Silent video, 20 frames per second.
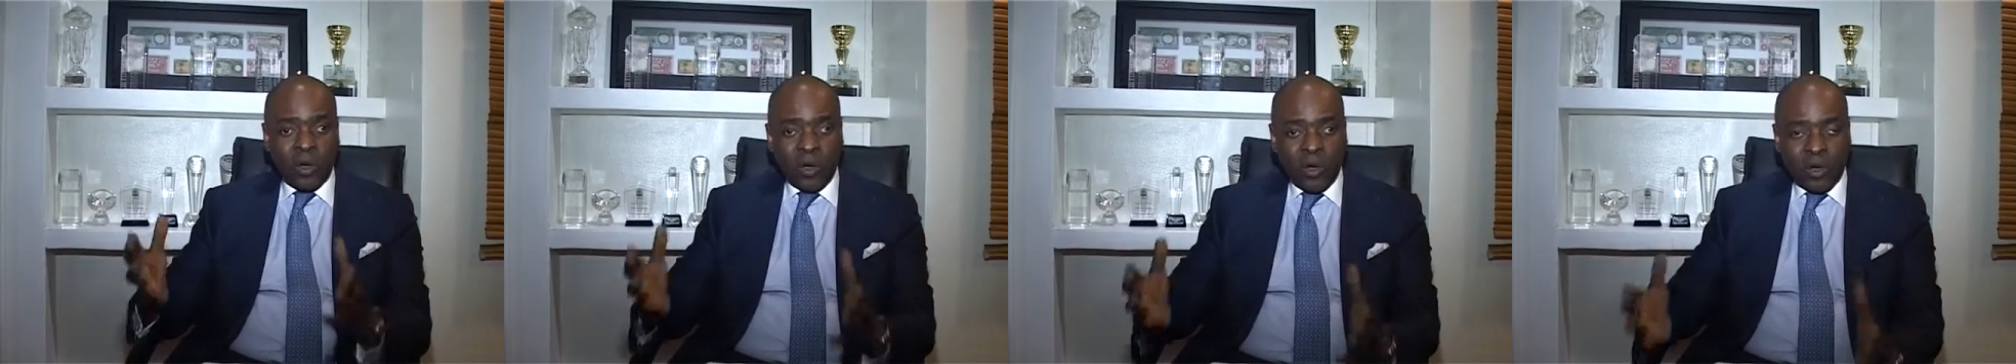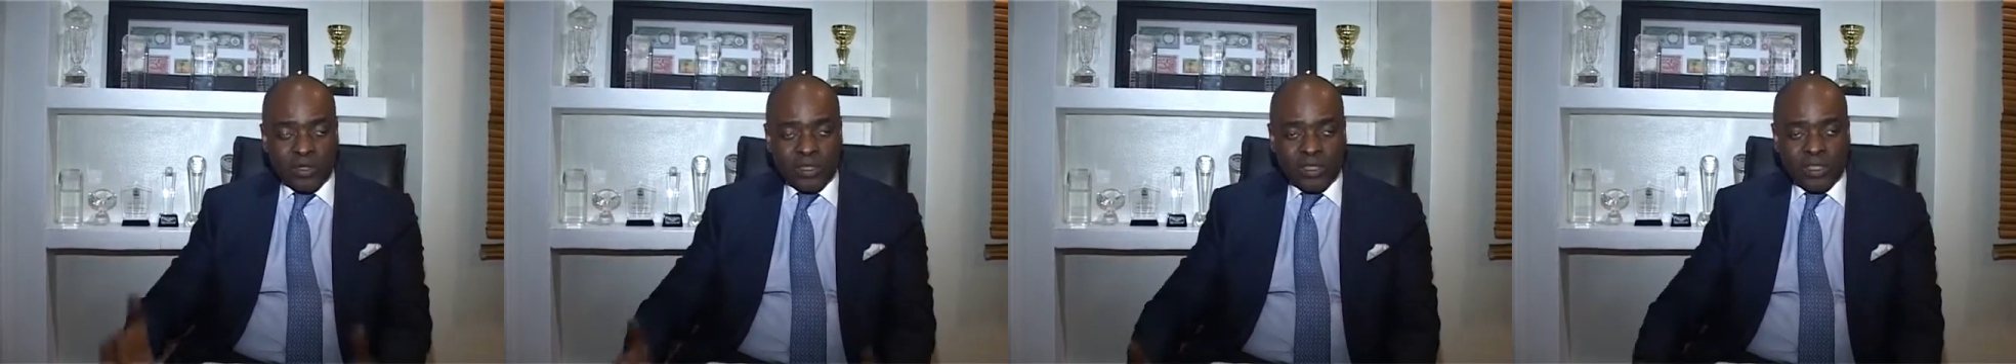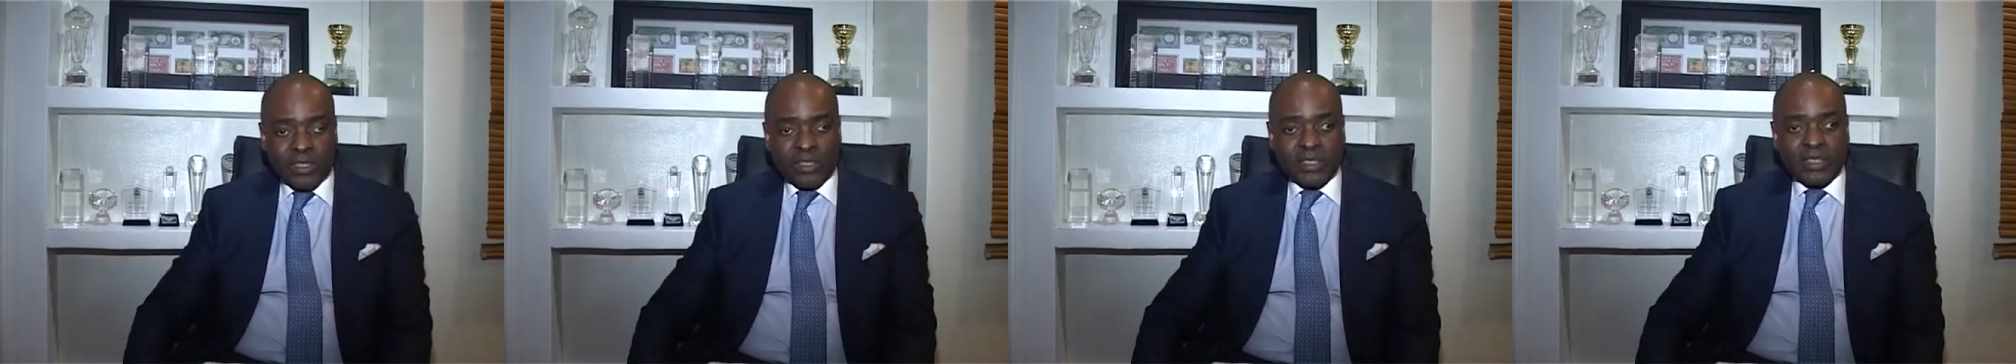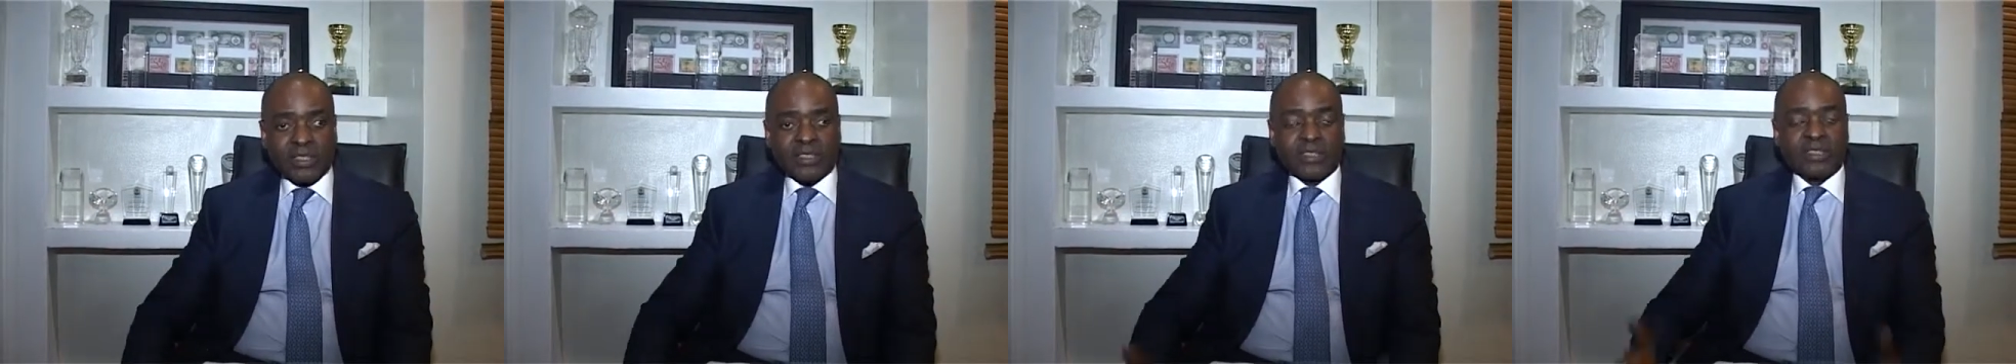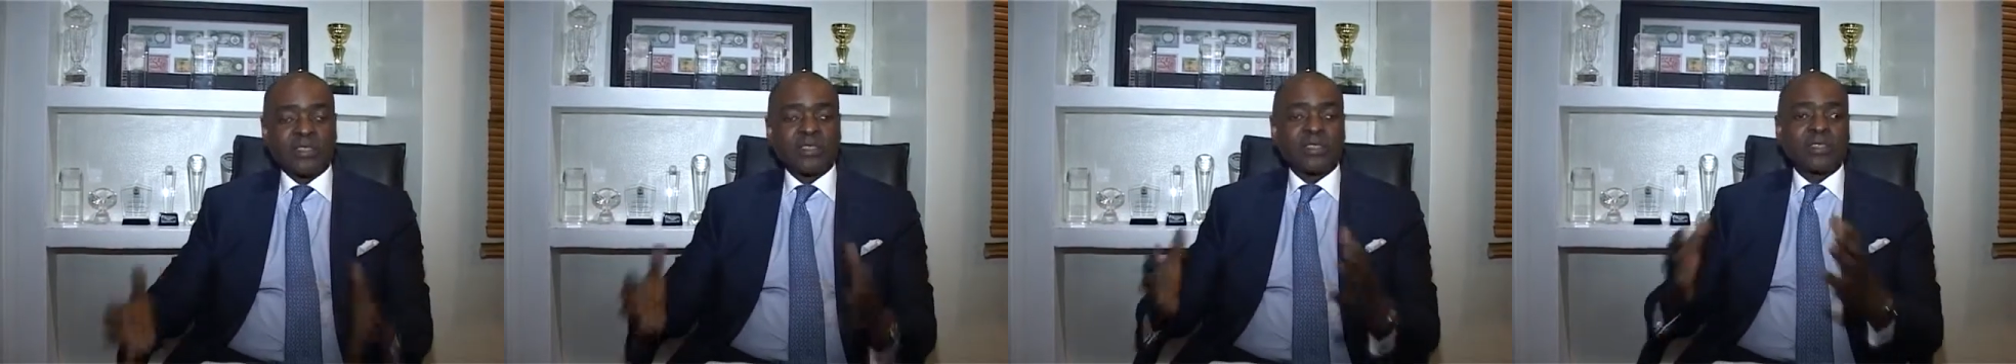
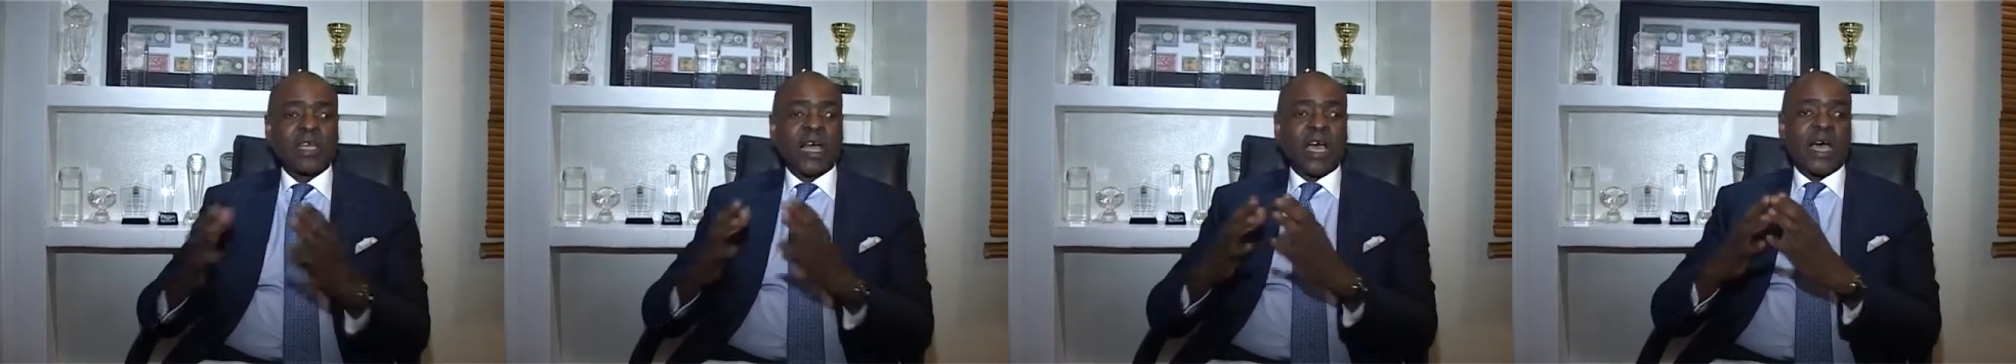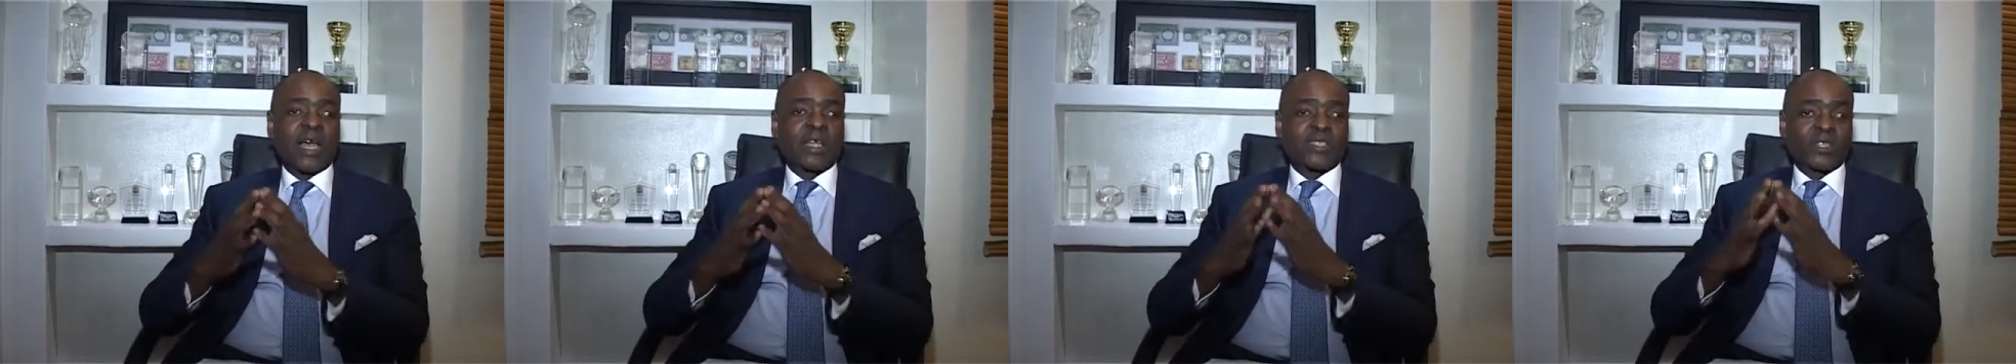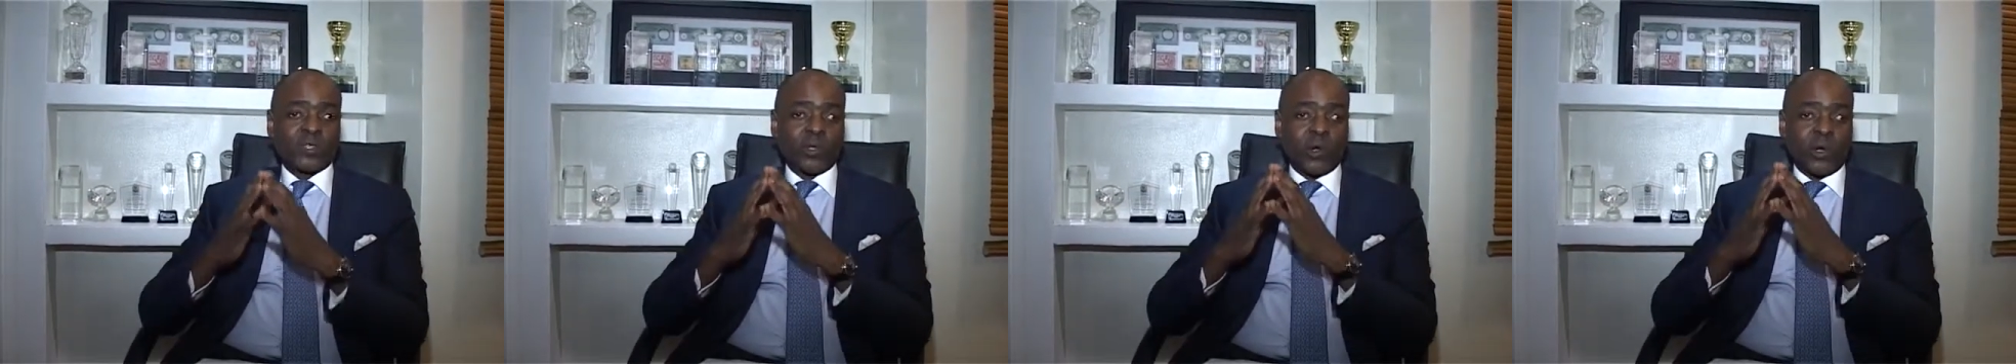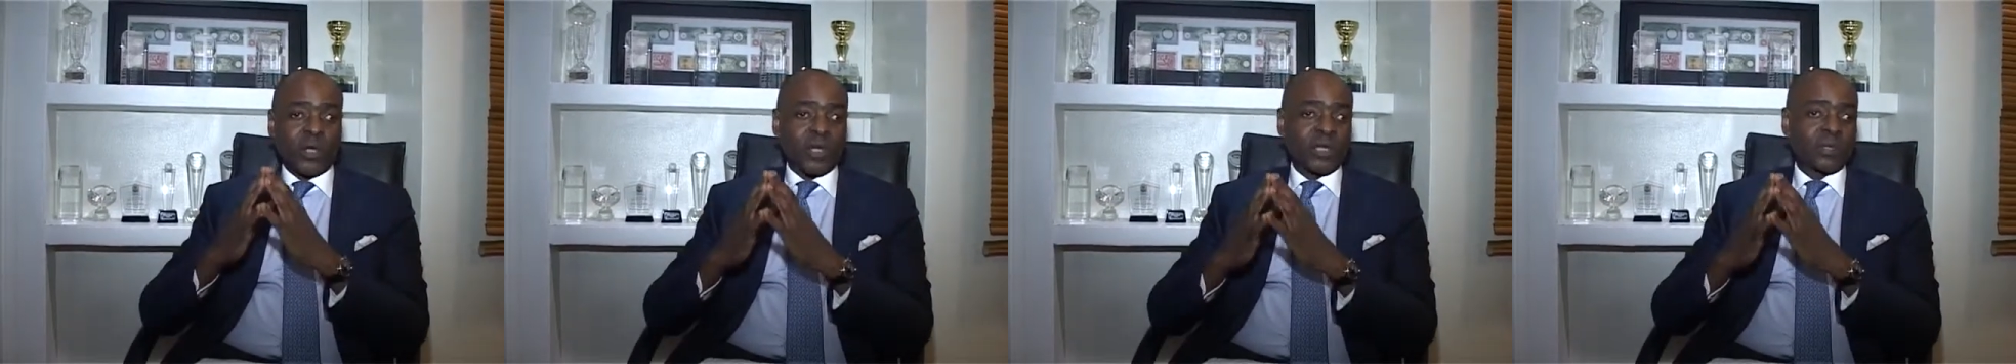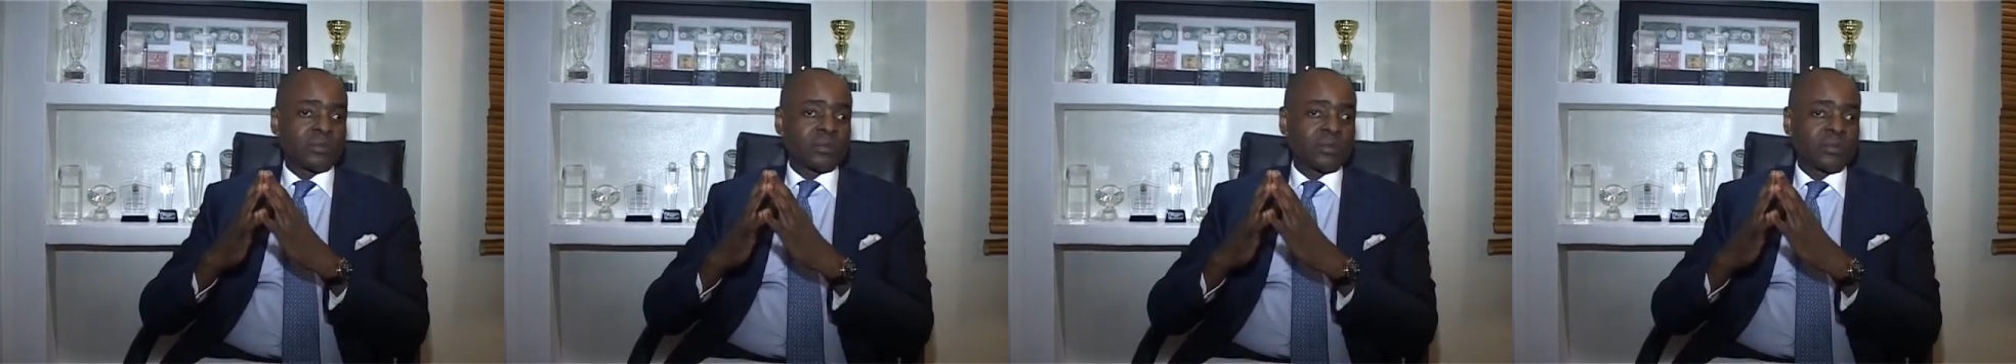underneath our
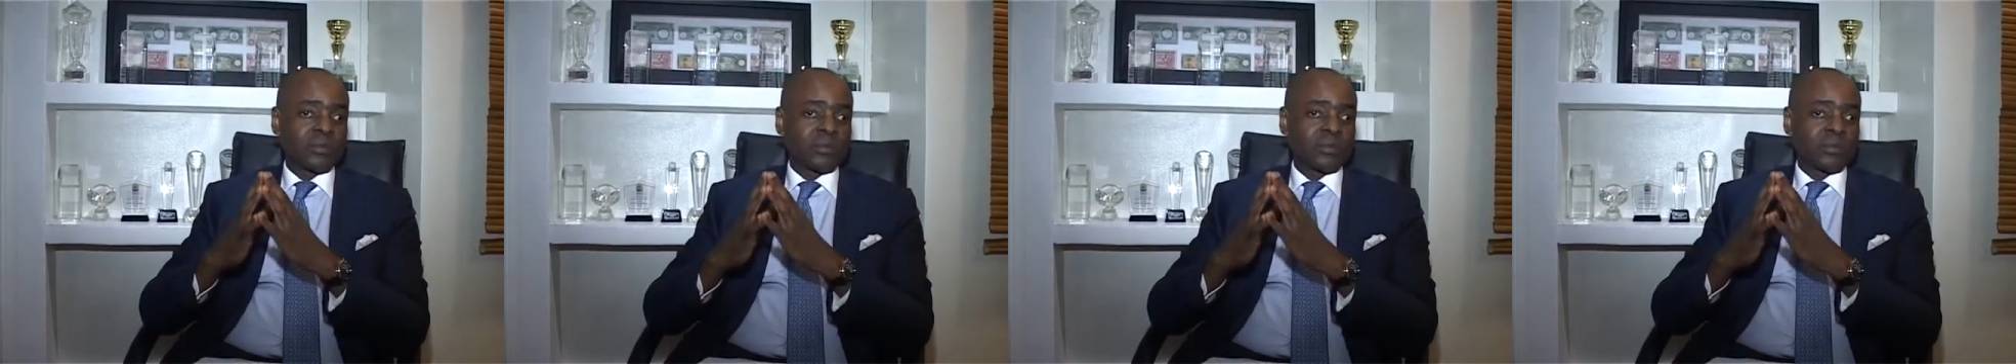soil,